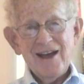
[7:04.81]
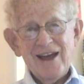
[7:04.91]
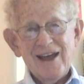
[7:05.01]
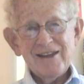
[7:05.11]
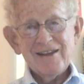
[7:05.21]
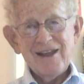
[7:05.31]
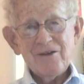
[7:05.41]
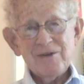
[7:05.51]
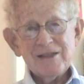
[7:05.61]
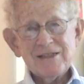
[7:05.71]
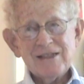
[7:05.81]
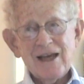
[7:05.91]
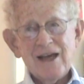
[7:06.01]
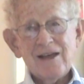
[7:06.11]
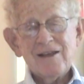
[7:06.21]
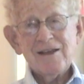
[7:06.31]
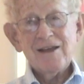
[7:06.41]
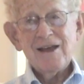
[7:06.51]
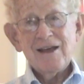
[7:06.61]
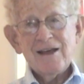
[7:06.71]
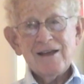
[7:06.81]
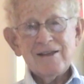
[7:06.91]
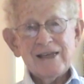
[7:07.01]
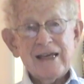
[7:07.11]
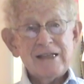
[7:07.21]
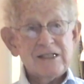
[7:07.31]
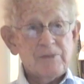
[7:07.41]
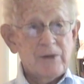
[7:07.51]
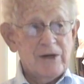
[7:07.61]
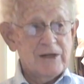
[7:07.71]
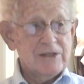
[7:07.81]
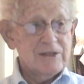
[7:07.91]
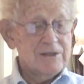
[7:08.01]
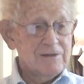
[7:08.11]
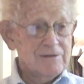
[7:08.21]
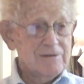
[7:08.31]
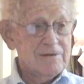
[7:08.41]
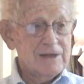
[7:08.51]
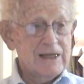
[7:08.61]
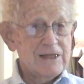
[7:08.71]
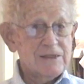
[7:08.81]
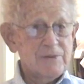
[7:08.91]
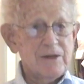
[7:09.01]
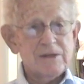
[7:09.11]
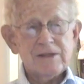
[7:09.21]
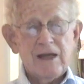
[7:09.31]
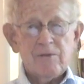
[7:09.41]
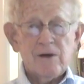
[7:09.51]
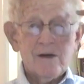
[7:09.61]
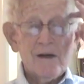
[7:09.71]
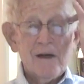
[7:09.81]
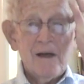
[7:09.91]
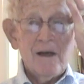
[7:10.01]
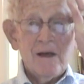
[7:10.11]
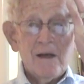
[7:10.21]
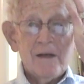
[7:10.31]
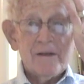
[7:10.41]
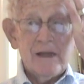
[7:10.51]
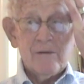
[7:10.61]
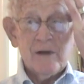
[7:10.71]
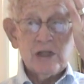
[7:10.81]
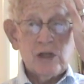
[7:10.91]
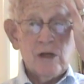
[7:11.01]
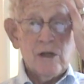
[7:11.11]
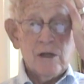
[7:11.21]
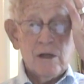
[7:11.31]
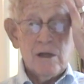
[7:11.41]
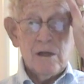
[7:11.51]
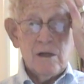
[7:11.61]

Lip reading: And that was the Ginsbergs. The Ginsbergs, they were the original